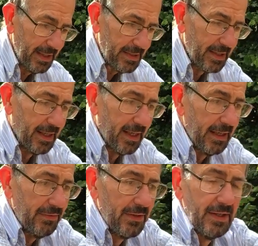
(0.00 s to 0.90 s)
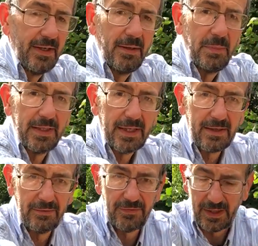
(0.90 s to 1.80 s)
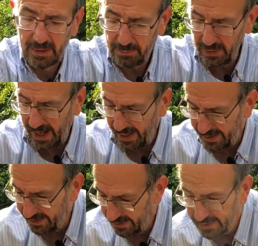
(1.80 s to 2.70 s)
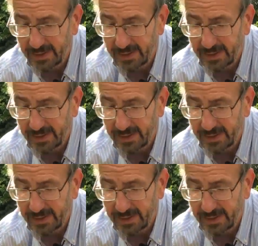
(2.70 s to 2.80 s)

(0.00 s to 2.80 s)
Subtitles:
this hive, but they're going to fly back to